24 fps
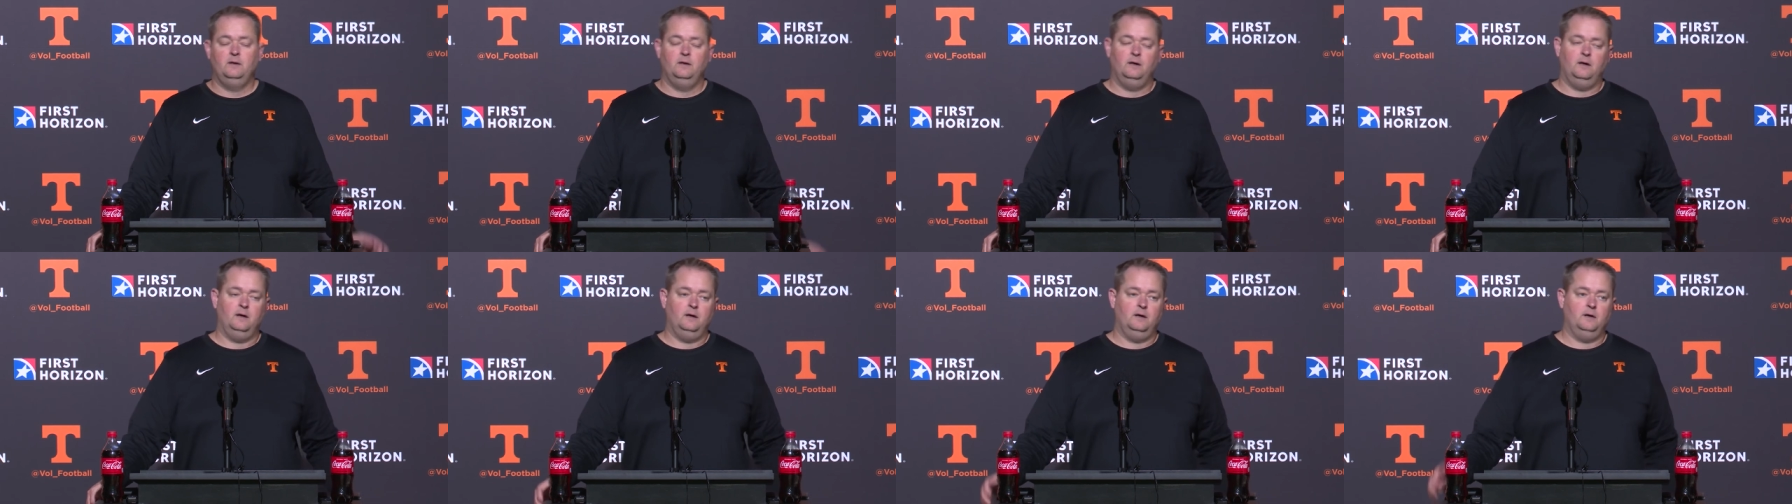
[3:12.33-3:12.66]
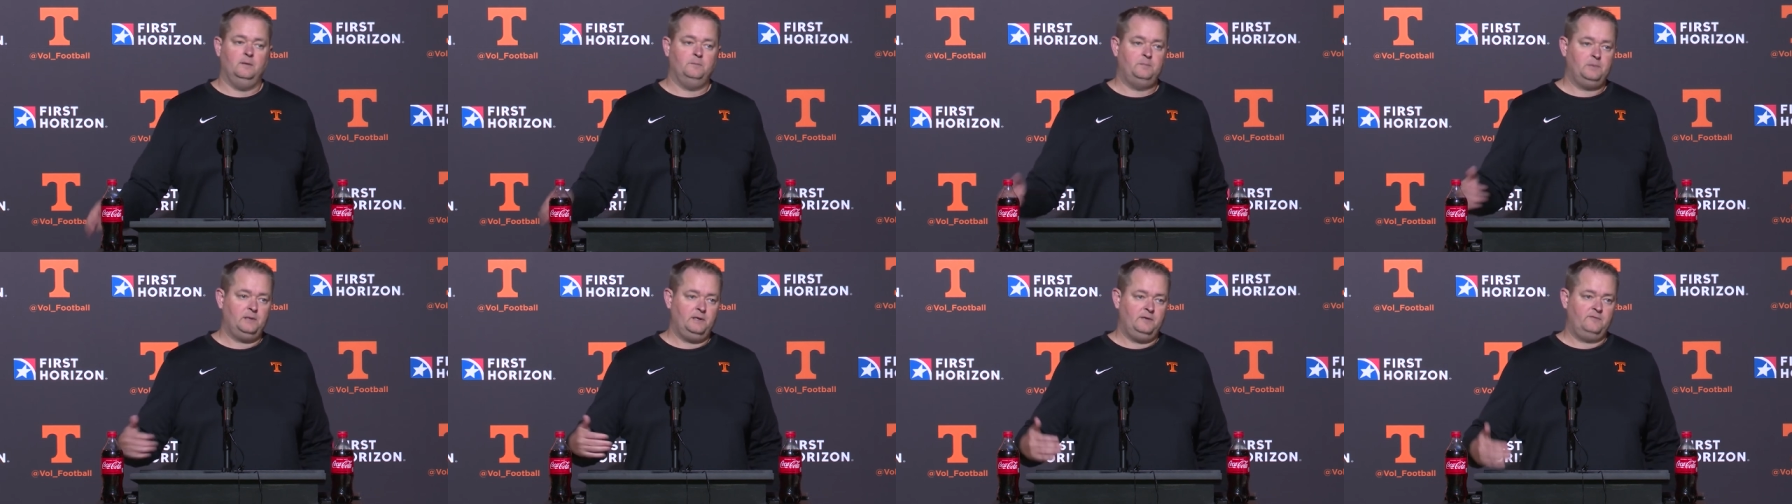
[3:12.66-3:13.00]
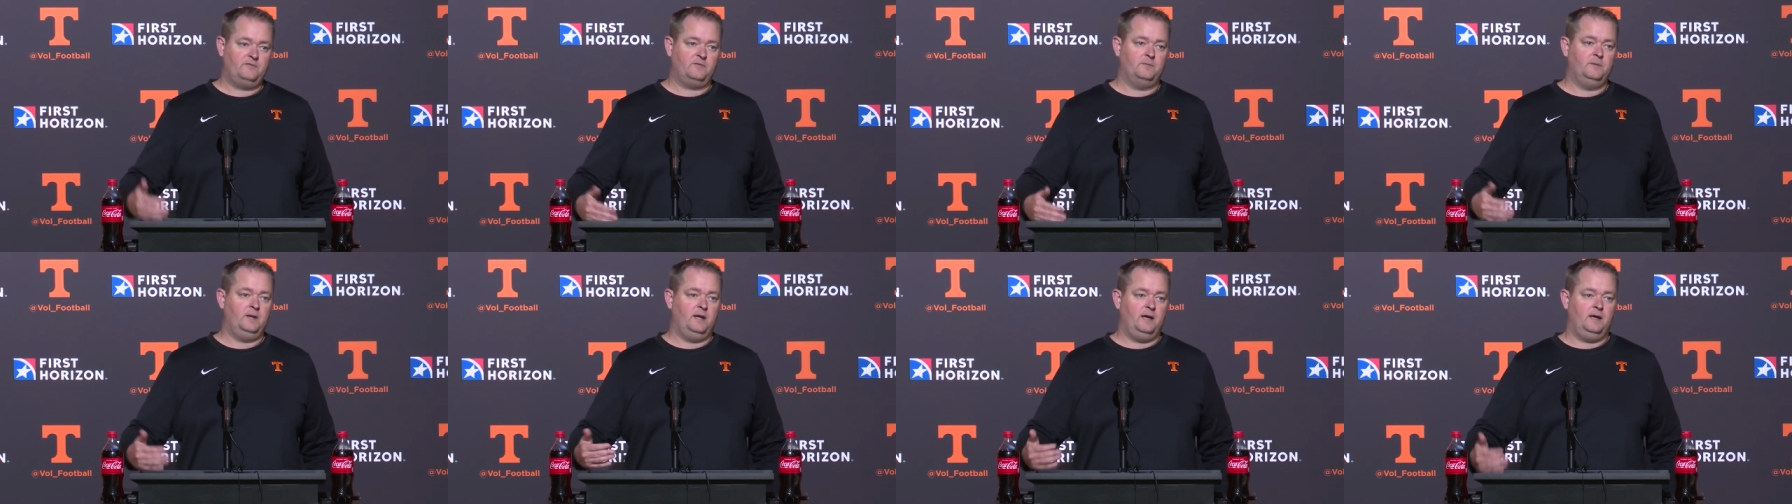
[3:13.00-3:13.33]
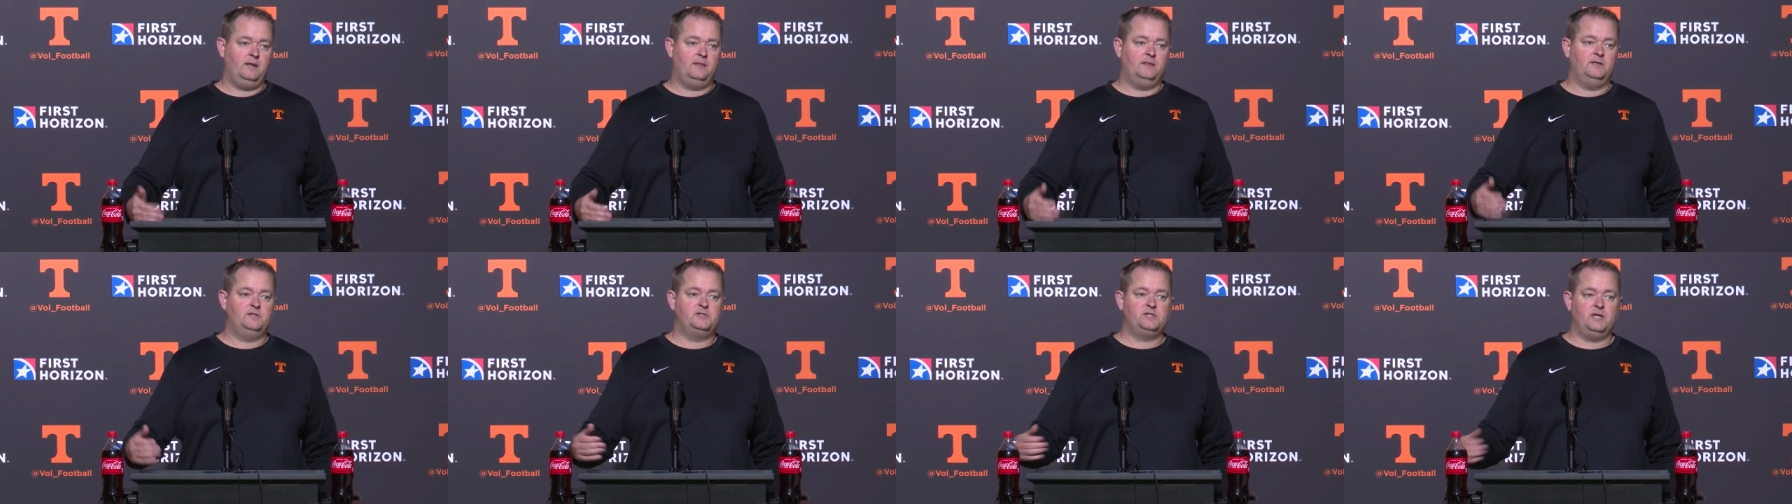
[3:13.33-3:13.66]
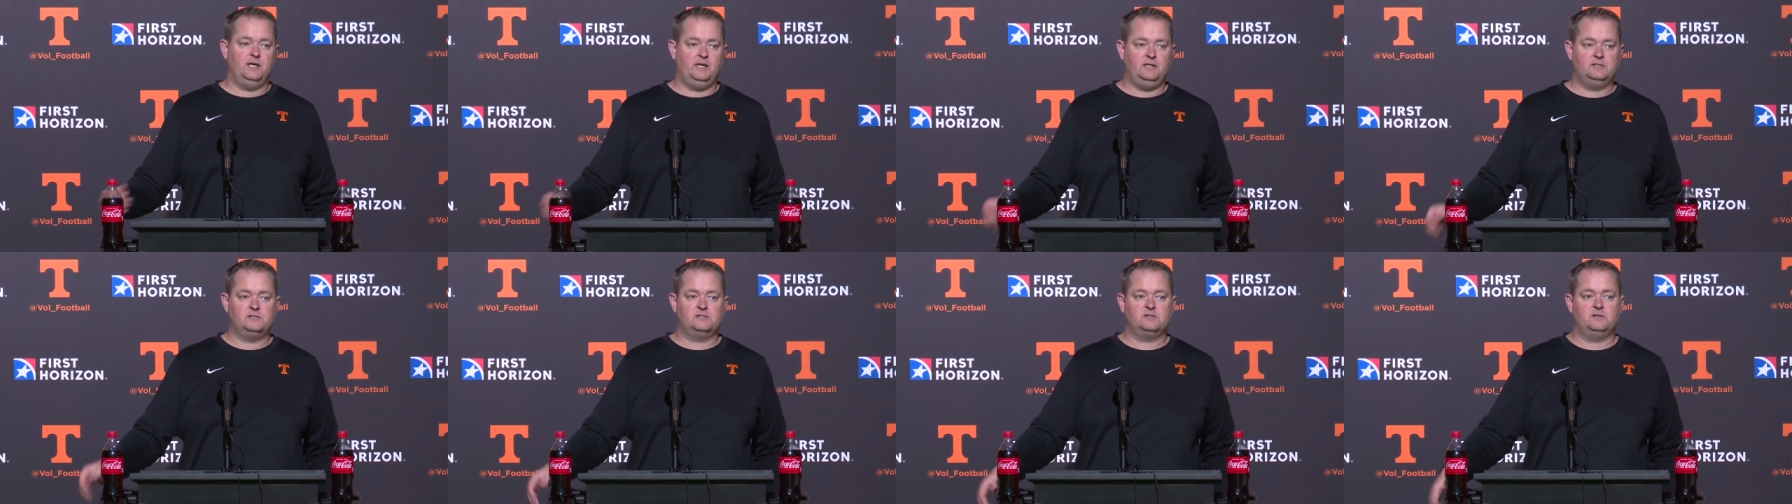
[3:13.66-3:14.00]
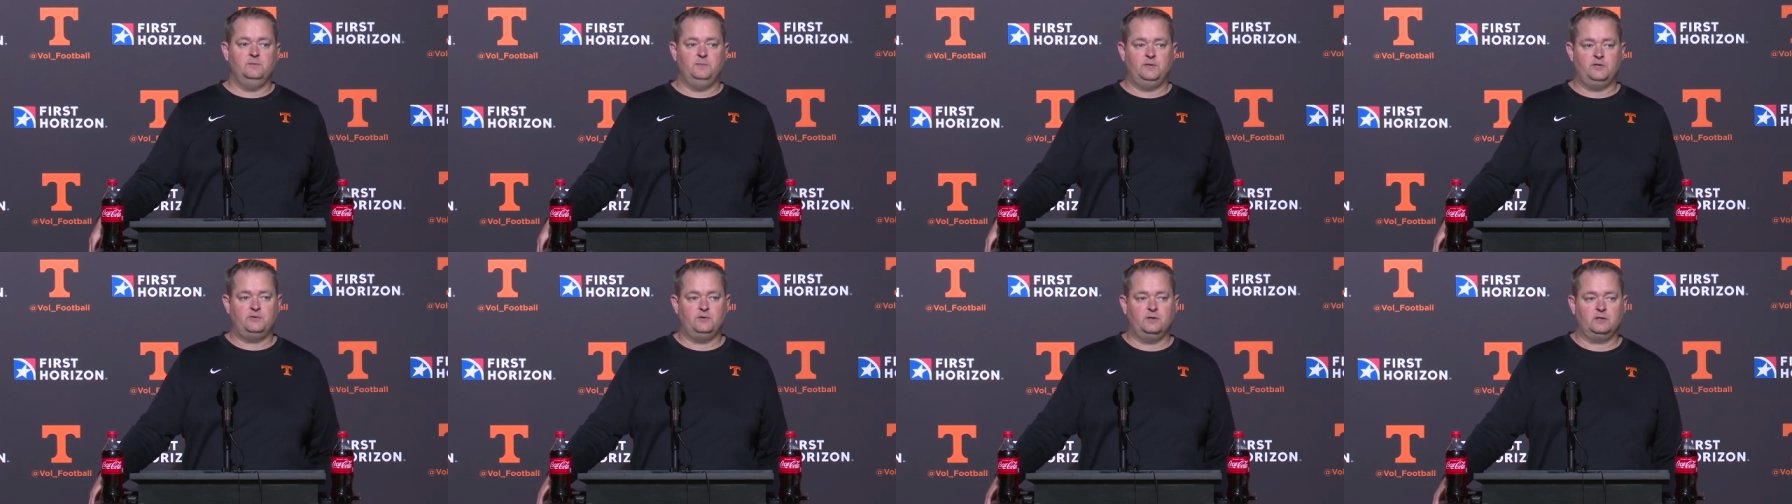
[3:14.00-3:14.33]
Playing from ahead of the chains is
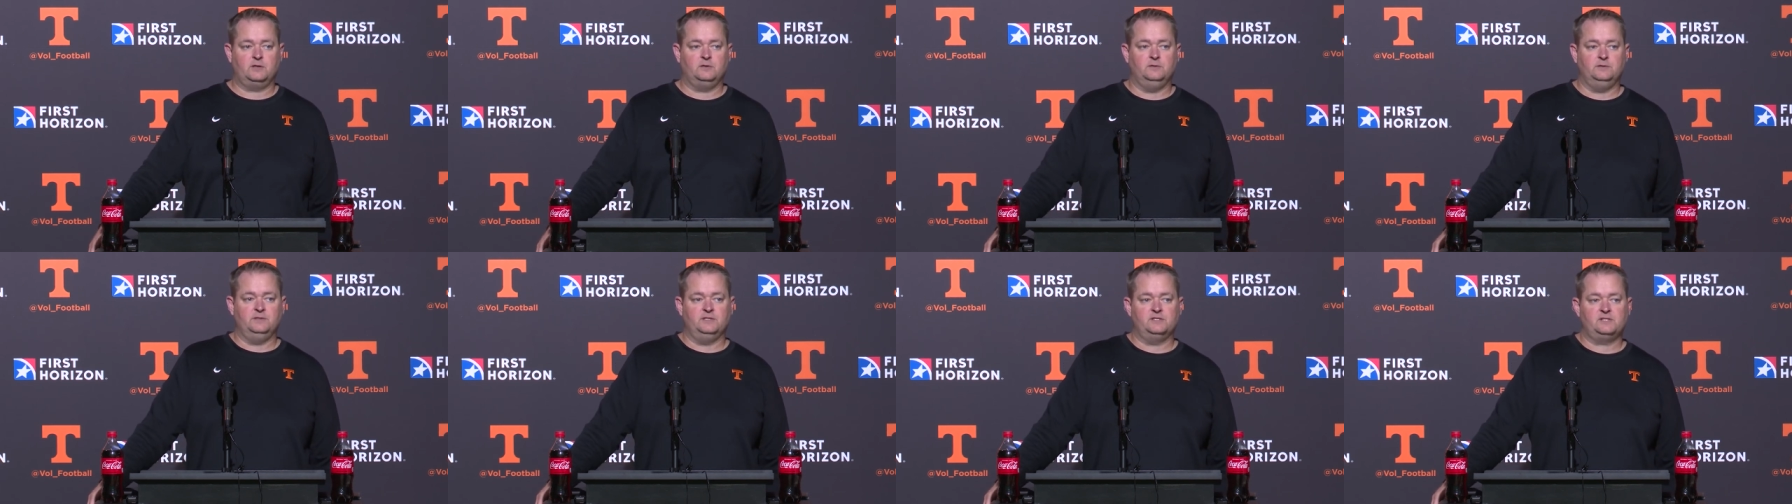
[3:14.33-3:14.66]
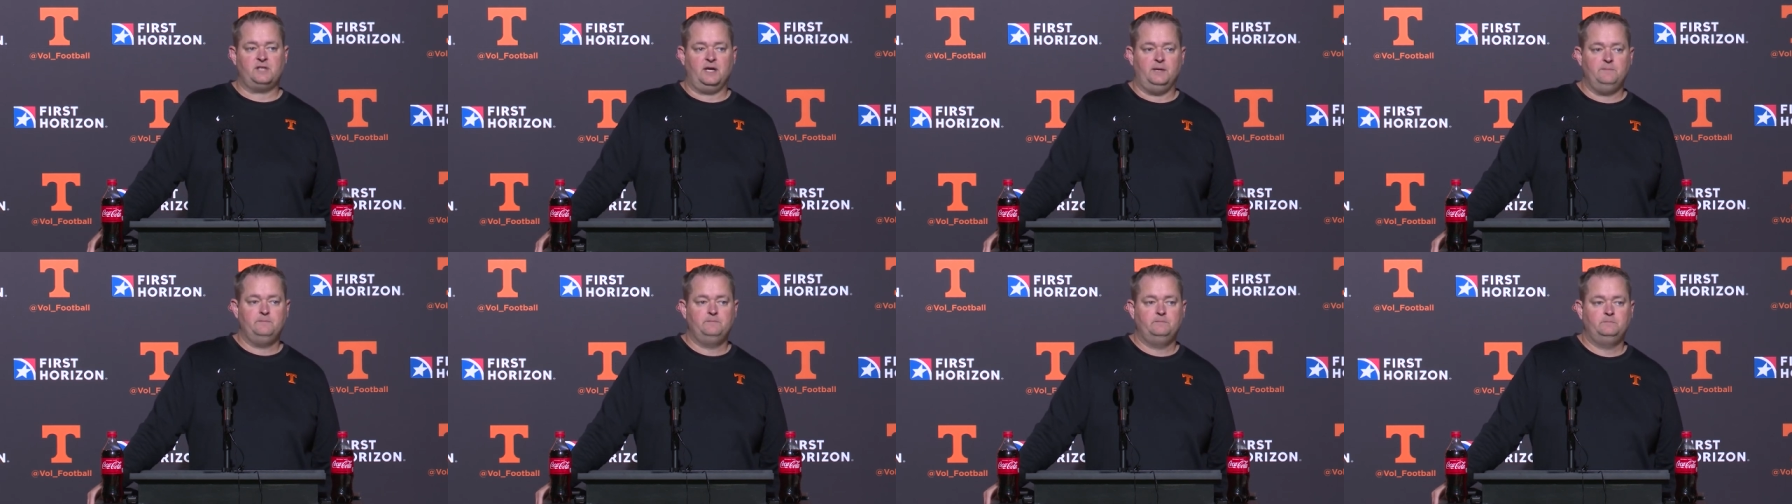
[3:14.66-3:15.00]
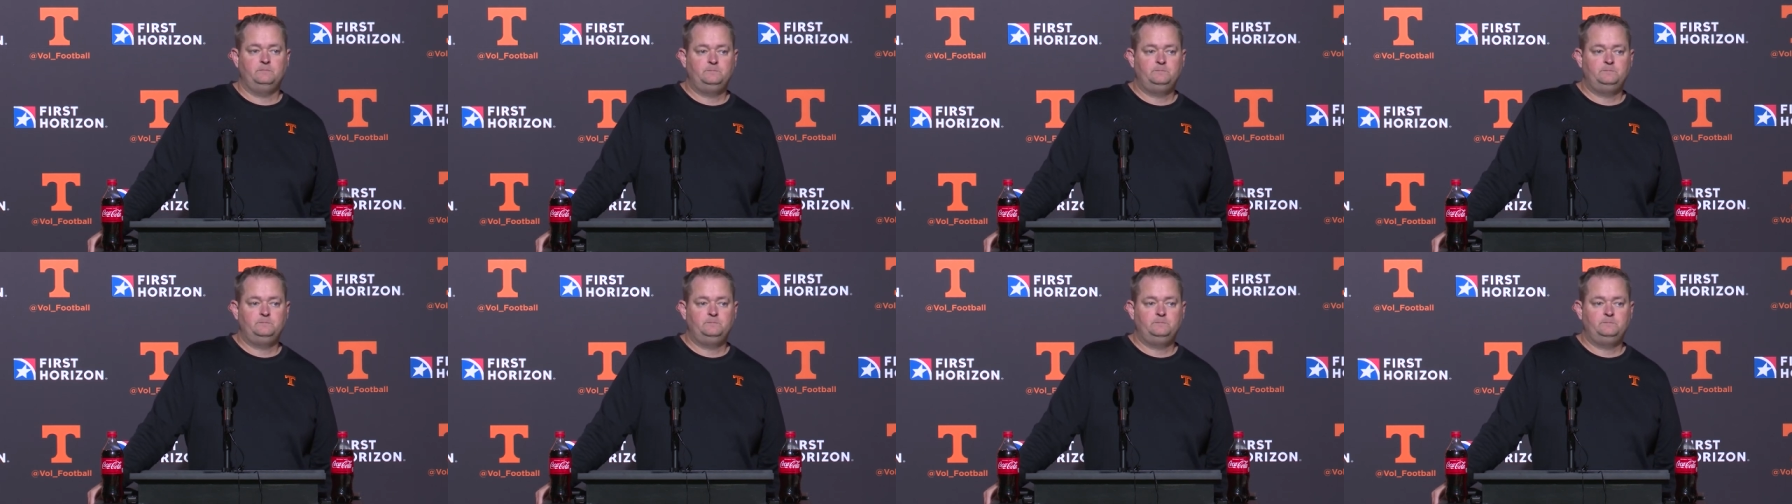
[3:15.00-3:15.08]
going to be critical in this game.